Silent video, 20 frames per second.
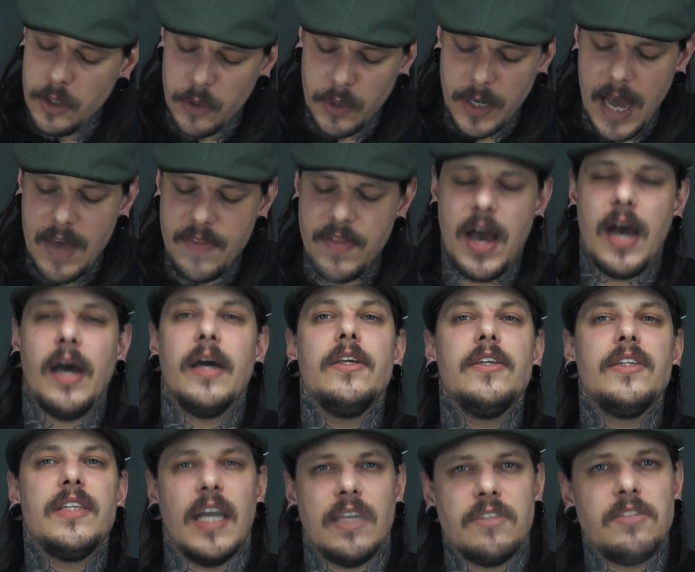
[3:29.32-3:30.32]
You get that
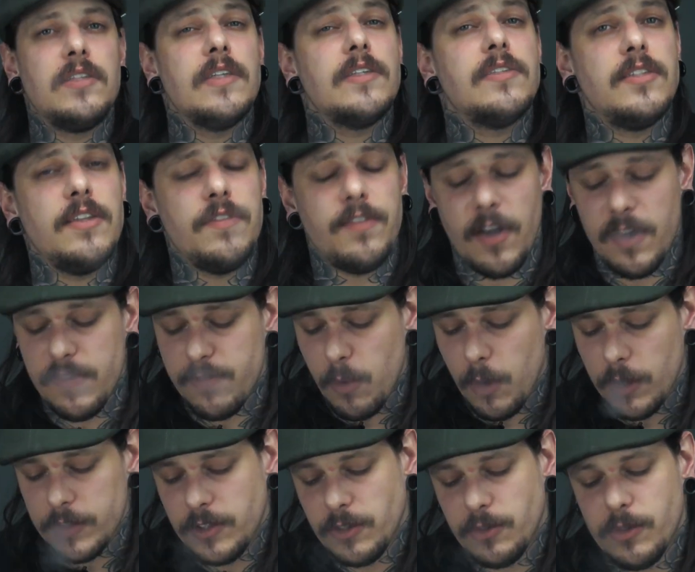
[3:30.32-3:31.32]
65
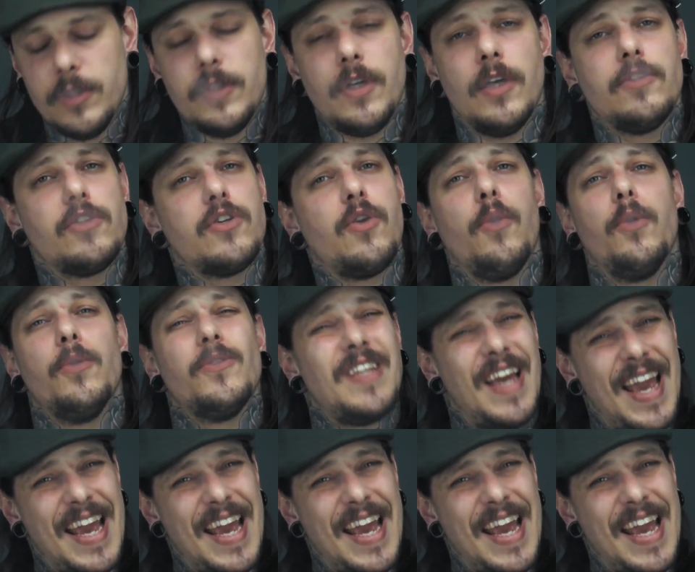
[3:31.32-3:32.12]
watts through those coils